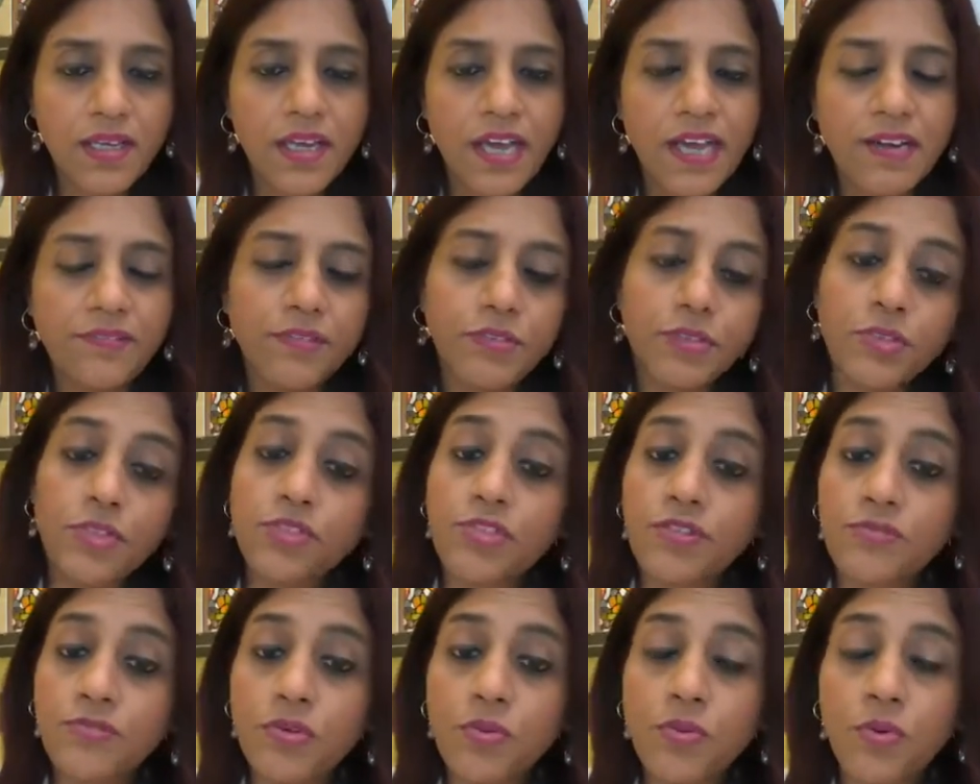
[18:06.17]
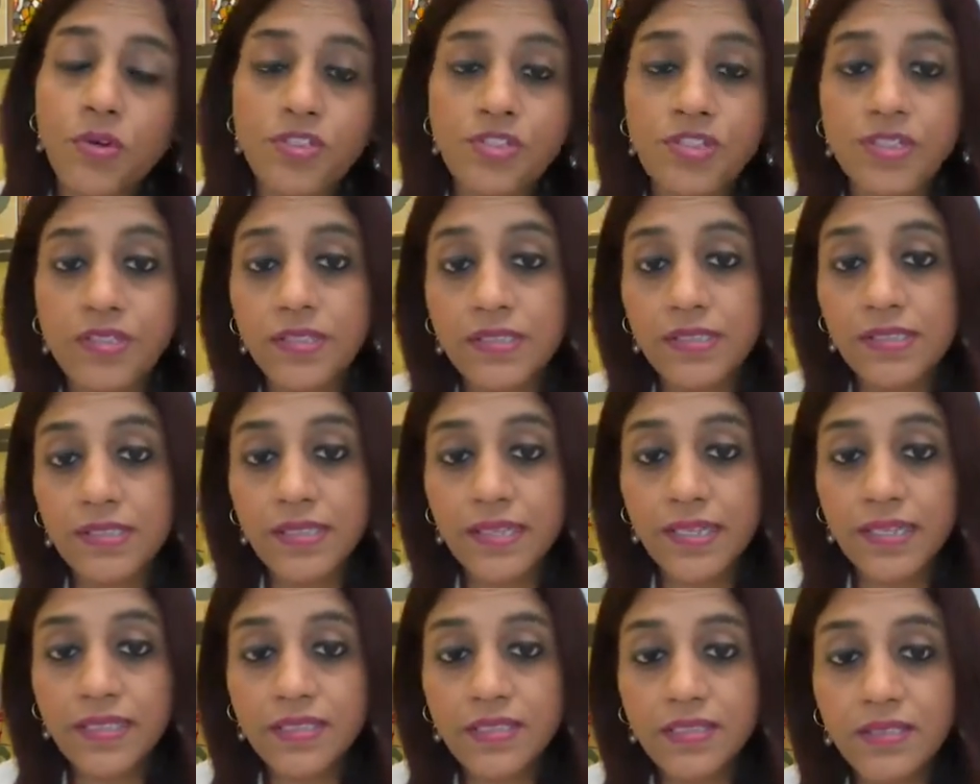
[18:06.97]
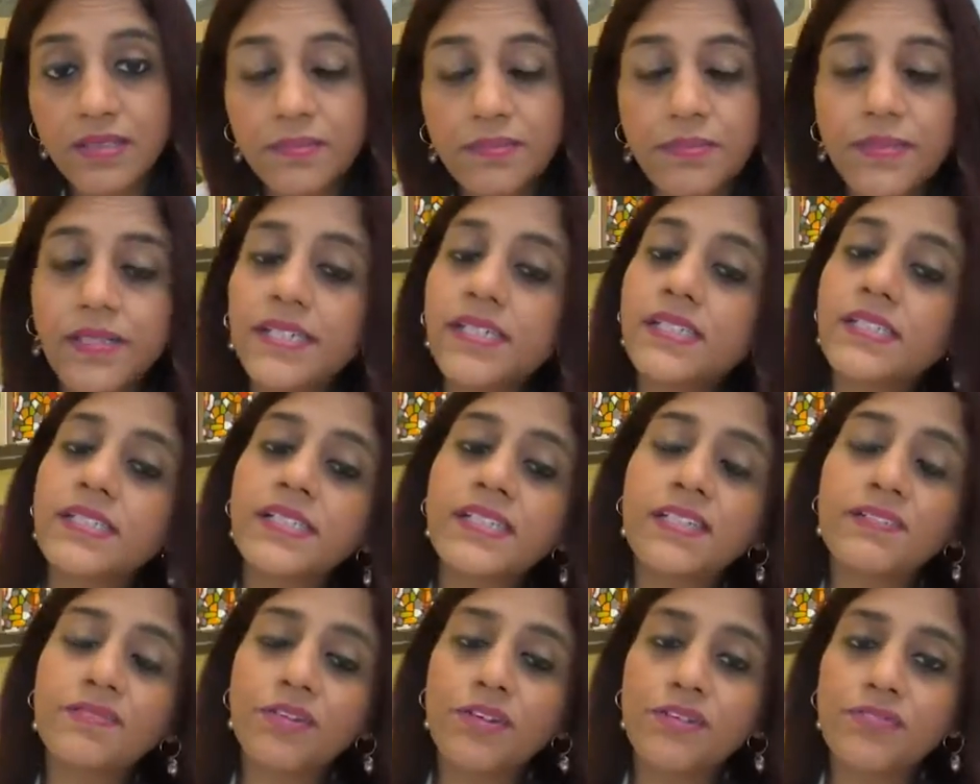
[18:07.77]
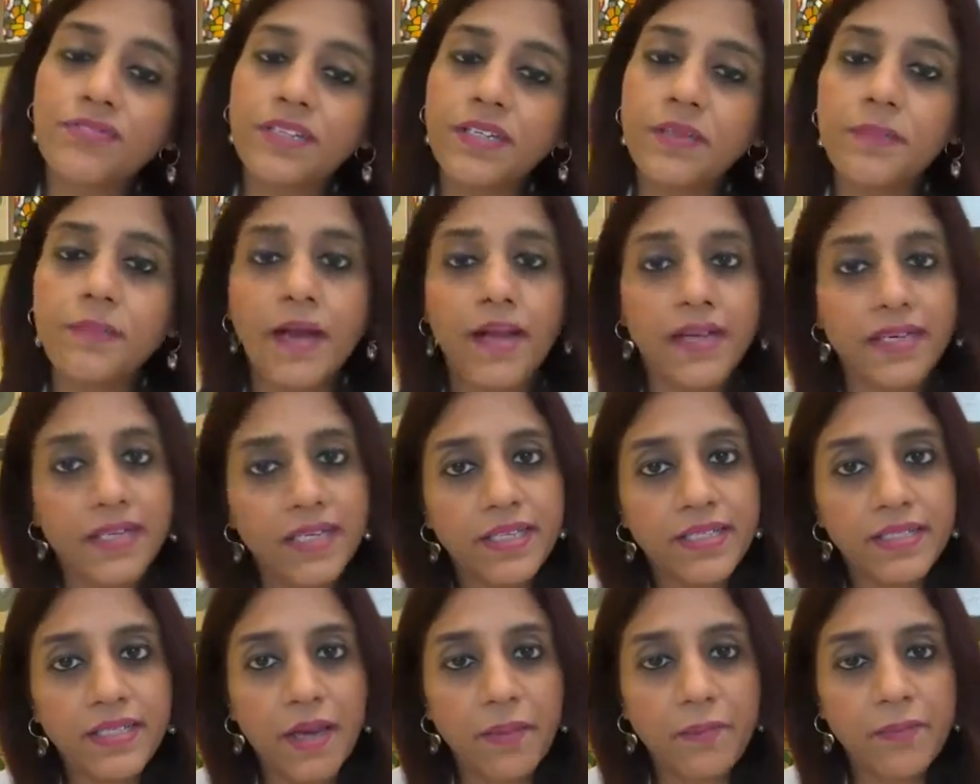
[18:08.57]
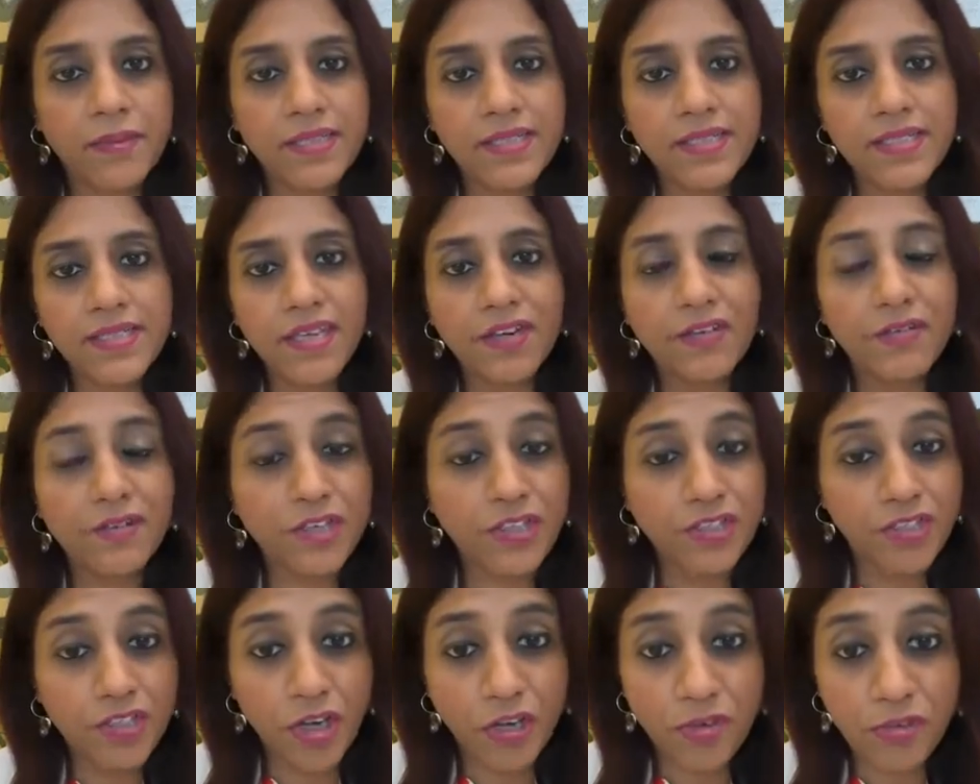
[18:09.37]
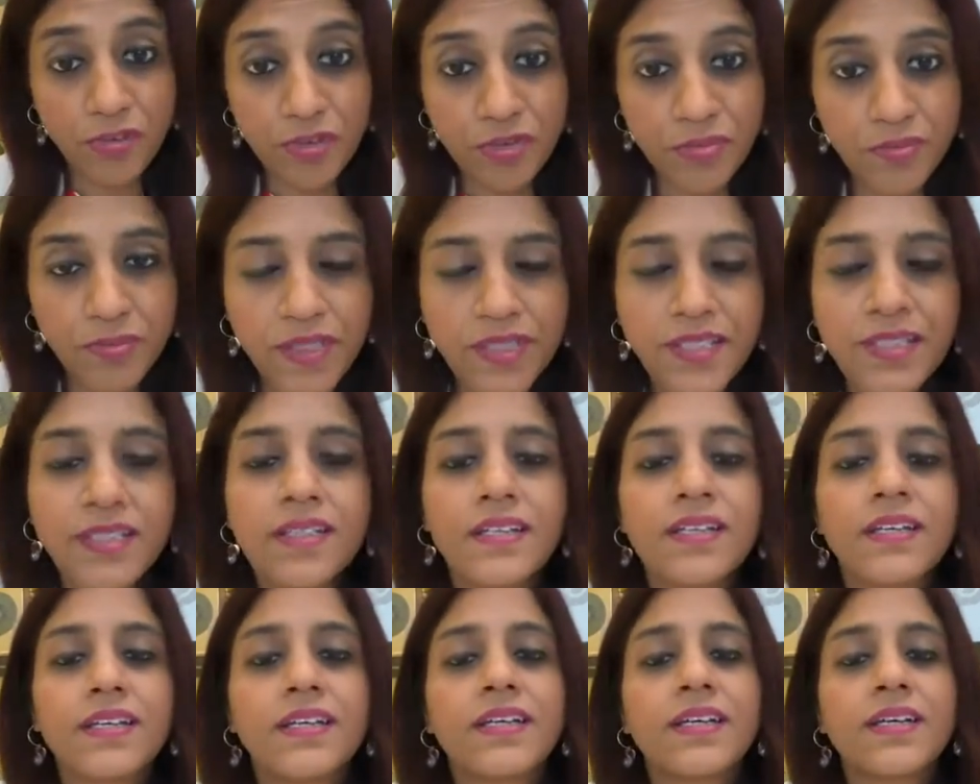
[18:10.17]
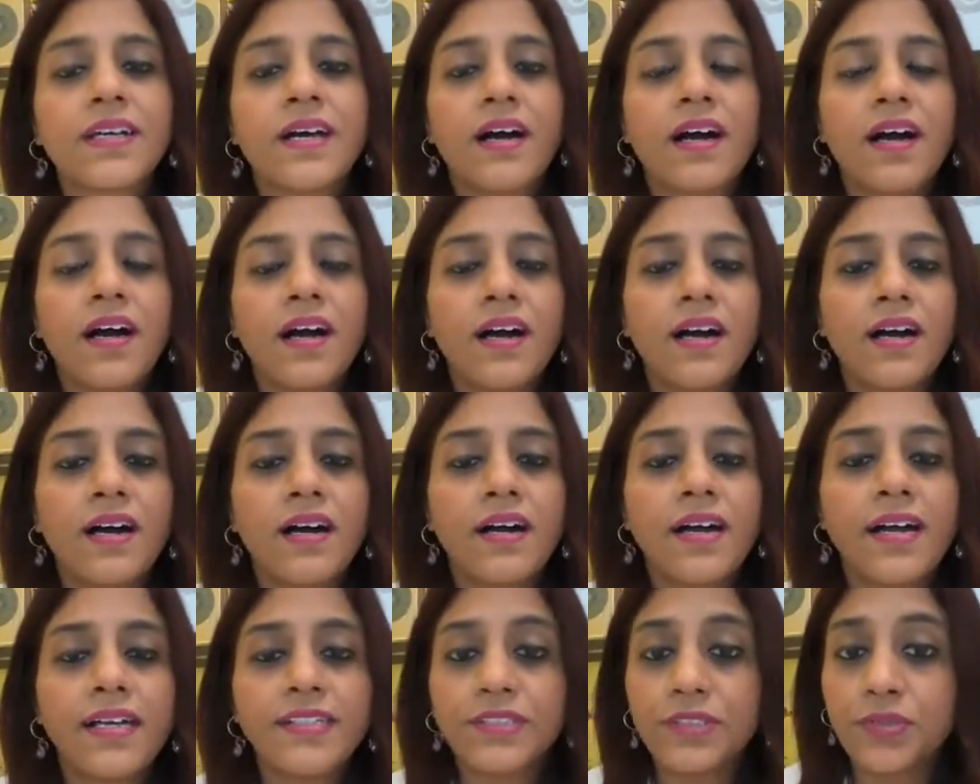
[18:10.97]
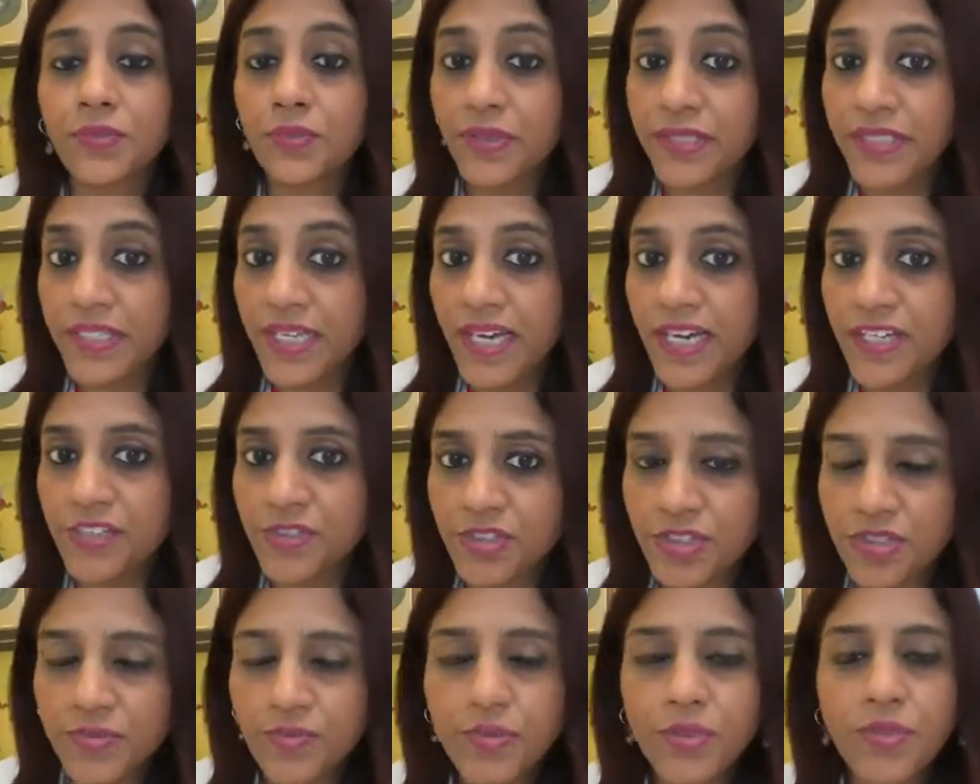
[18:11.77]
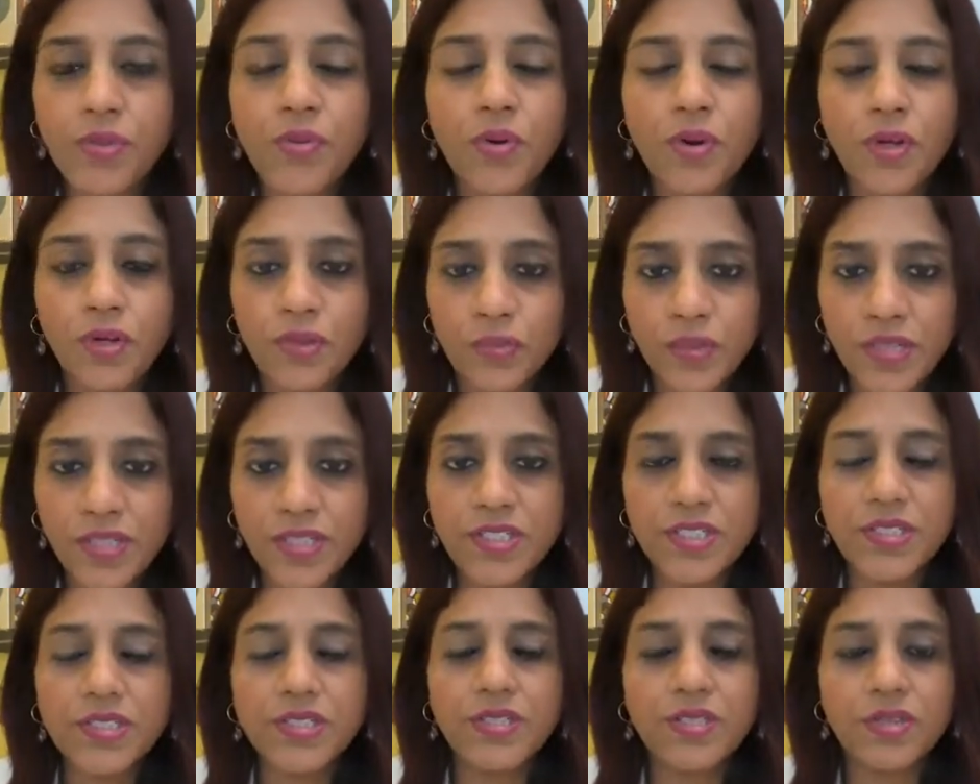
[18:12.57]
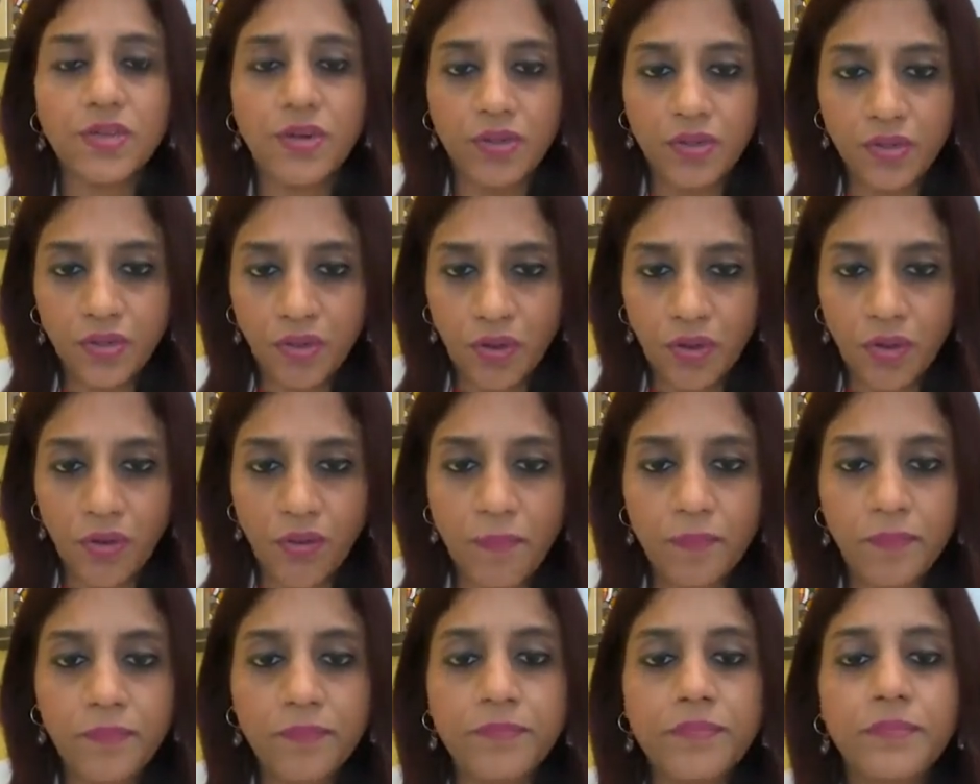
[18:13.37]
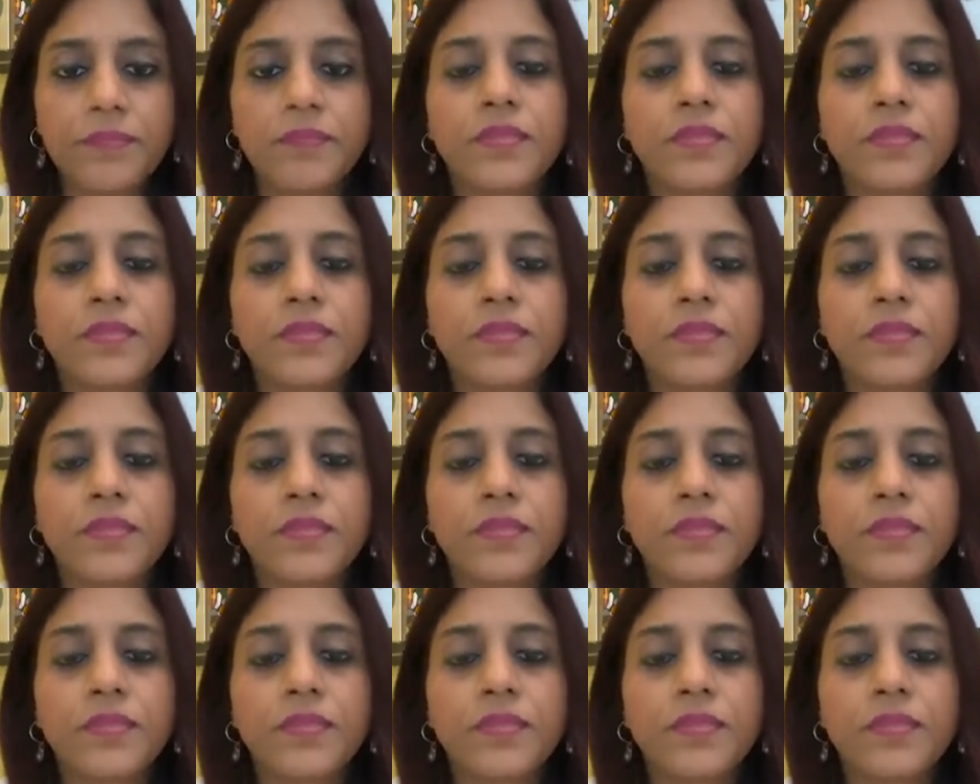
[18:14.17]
And for those of you watching this later, please leave your feedback and comments and reach out to me at vidya@justbeyoualways.com,